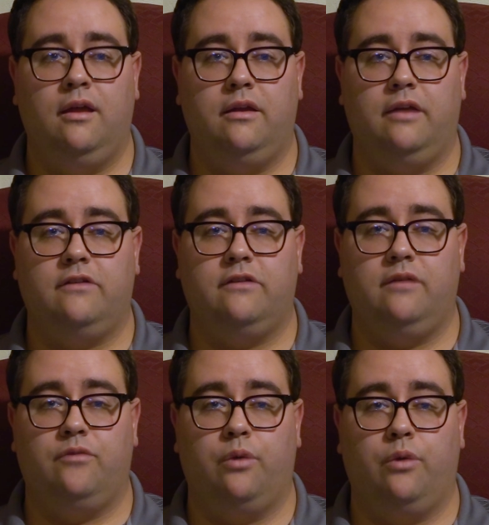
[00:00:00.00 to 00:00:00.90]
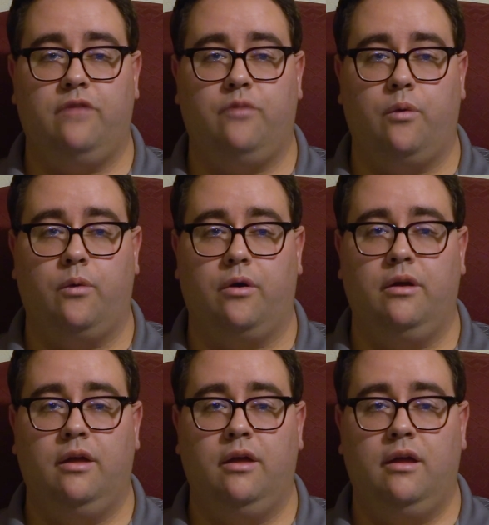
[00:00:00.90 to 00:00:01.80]

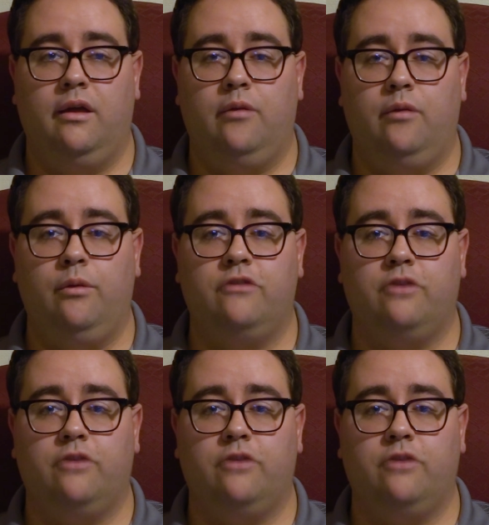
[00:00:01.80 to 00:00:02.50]
1944, which